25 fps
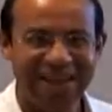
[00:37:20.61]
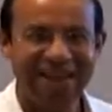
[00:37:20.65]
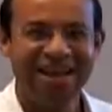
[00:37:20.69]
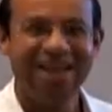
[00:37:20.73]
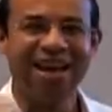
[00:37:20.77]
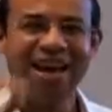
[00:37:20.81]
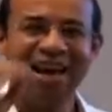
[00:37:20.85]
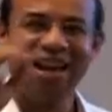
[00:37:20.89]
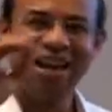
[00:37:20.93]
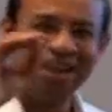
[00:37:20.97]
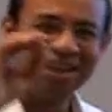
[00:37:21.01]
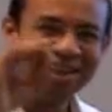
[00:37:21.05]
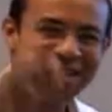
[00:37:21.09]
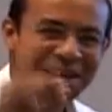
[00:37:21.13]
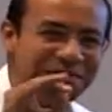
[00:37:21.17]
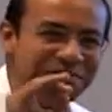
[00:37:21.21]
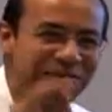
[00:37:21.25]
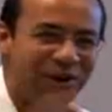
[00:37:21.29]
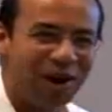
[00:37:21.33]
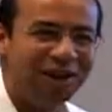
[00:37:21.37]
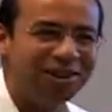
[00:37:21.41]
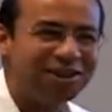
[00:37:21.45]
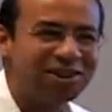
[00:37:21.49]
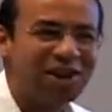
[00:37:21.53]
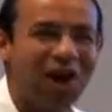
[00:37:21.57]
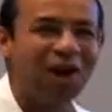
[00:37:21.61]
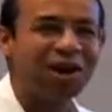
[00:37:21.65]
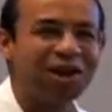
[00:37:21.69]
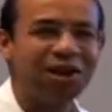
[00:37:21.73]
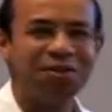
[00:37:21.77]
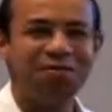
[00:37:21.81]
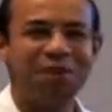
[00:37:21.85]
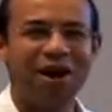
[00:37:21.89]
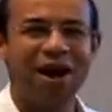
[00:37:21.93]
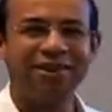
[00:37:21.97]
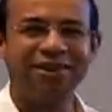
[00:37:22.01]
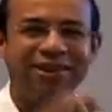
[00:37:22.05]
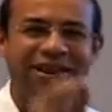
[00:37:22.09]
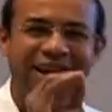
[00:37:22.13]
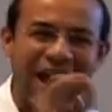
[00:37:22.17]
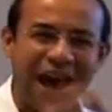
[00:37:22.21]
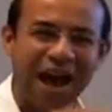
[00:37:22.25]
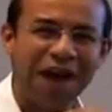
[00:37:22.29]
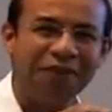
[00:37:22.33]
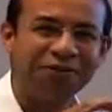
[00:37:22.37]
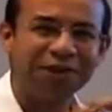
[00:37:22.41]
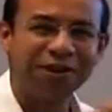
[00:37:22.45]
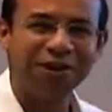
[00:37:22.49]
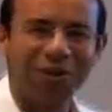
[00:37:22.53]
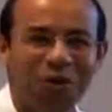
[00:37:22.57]
and they keep on talking about the
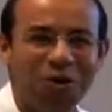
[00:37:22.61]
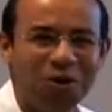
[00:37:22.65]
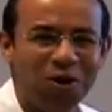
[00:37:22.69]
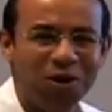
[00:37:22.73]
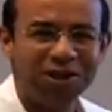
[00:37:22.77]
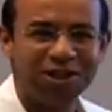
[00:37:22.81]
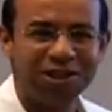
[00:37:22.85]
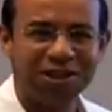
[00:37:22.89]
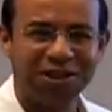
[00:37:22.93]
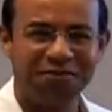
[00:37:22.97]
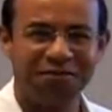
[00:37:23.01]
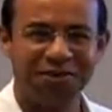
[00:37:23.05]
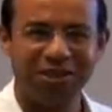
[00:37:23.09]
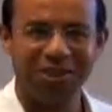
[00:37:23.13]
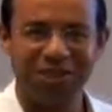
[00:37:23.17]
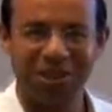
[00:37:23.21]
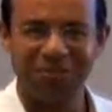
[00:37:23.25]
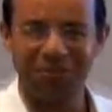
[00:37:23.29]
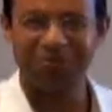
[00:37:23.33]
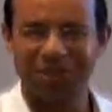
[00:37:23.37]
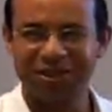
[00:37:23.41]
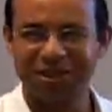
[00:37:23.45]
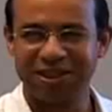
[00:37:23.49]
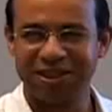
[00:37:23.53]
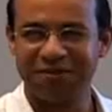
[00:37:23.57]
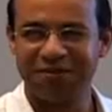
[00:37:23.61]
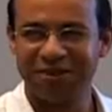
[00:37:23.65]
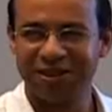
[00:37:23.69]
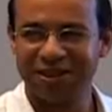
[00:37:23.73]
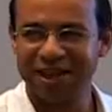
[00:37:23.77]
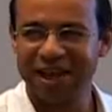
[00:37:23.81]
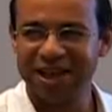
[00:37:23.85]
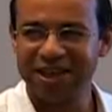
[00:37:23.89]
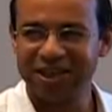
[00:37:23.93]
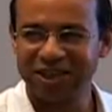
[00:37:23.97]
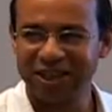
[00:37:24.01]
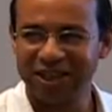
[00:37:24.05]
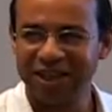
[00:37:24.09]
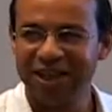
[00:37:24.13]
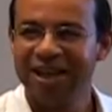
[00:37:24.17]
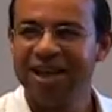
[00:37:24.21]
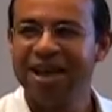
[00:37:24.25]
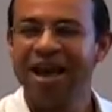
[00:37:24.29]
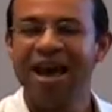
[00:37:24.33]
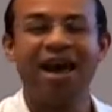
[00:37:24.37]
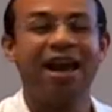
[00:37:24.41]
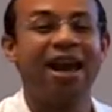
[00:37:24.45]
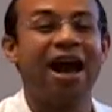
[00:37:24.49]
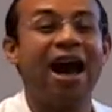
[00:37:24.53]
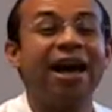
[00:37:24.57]
African origin of Egyptian civilization,
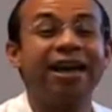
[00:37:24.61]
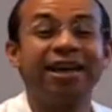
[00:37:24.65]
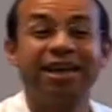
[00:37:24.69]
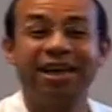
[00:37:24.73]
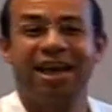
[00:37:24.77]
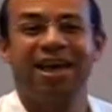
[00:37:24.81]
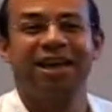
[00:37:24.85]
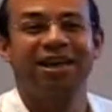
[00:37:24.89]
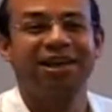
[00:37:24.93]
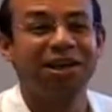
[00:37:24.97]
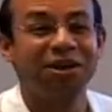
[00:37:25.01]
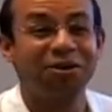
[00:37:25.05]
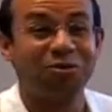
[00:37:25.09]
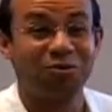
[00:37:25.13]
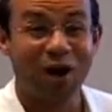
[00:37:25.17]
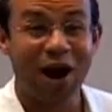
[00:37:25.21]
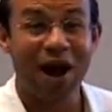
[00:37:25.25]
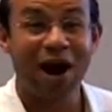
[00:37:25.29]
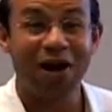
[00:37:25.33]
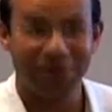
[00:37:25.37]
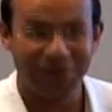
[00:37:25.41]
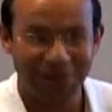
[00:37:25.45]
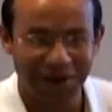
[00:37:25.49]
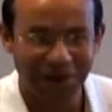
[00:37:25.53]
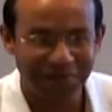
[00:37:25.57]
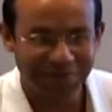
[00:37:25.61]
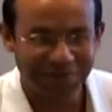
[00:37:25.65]
and I can't get around them.